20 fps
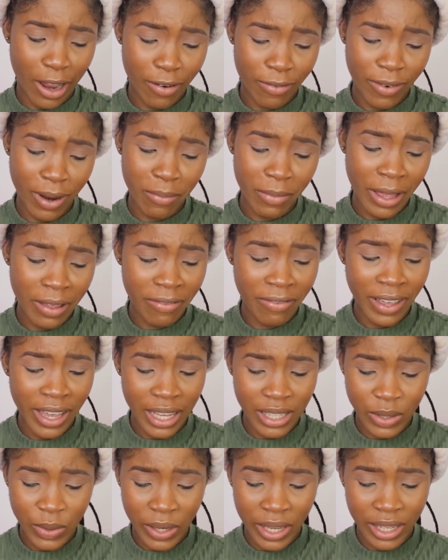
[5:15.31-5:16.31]
From my
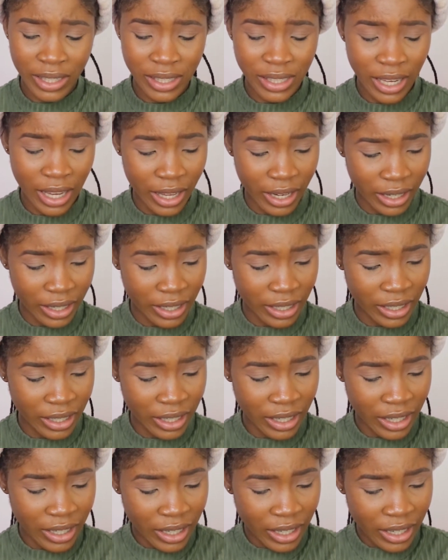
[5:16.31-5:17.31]
face, you can tell
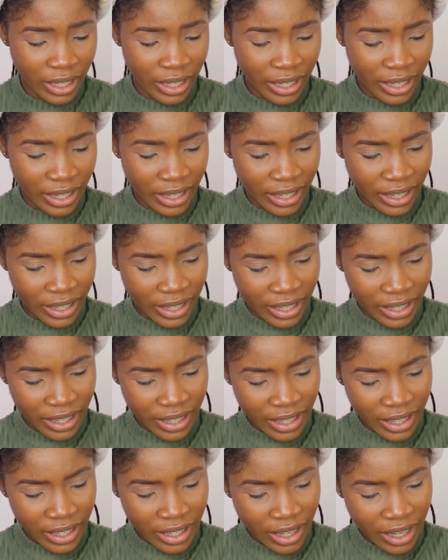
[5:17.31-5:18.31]

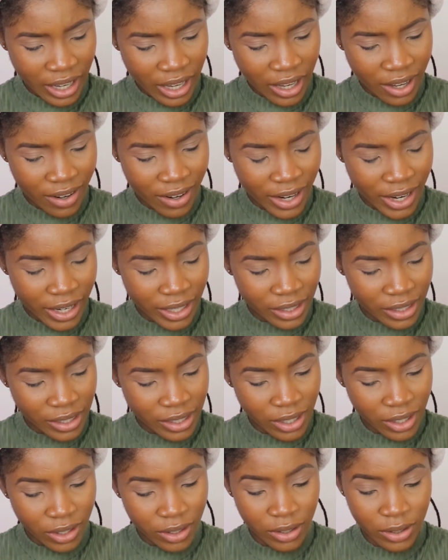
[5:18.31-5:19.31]
All right,
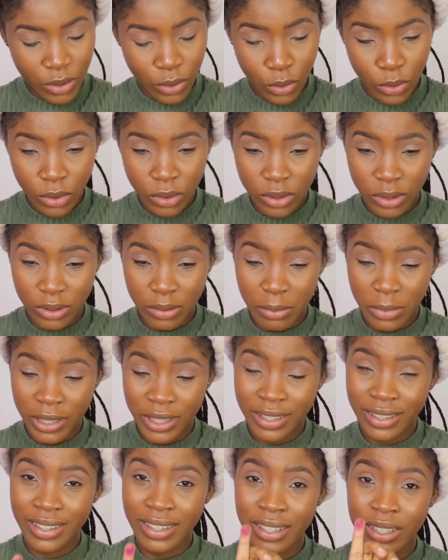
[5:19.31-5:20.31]
so
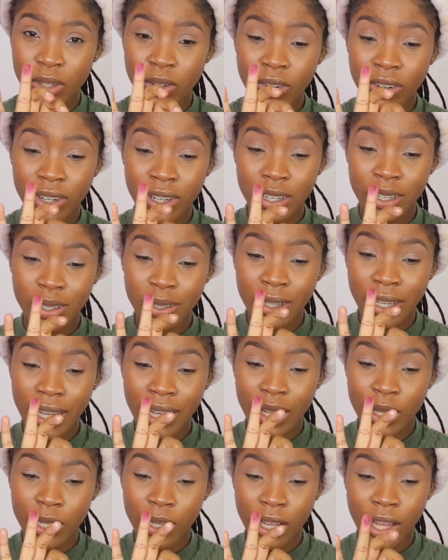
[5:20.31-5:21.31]
but look
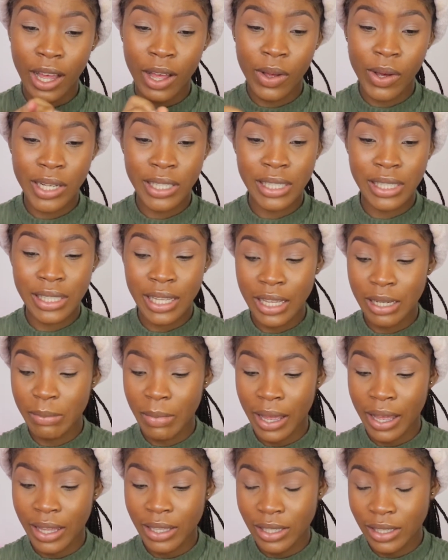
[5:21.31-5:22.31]
at how it's staying
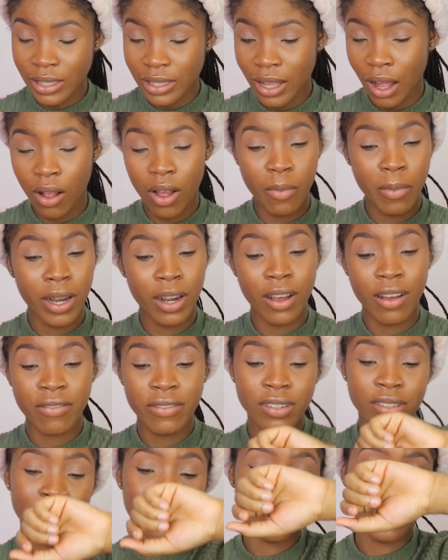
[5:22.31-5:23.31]
my hand. It's not coming off.
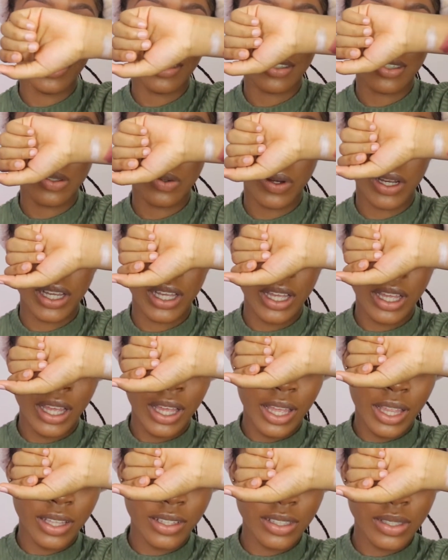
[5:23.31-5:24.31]
This is
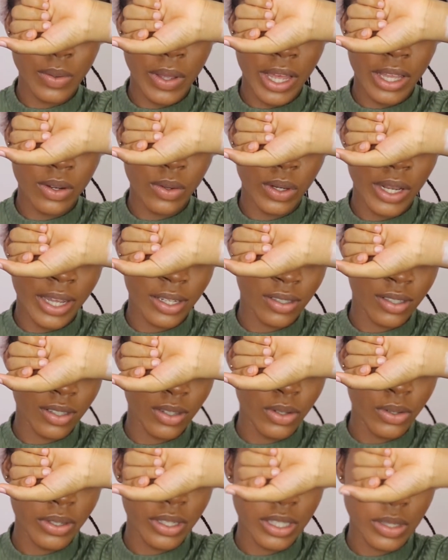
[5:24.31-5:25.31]
why I don't like to
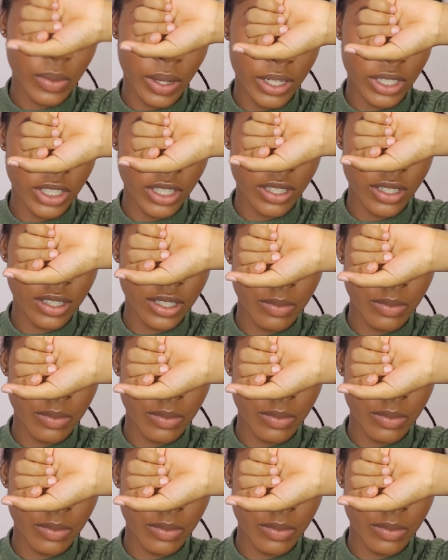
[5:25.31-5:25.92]
do swatches.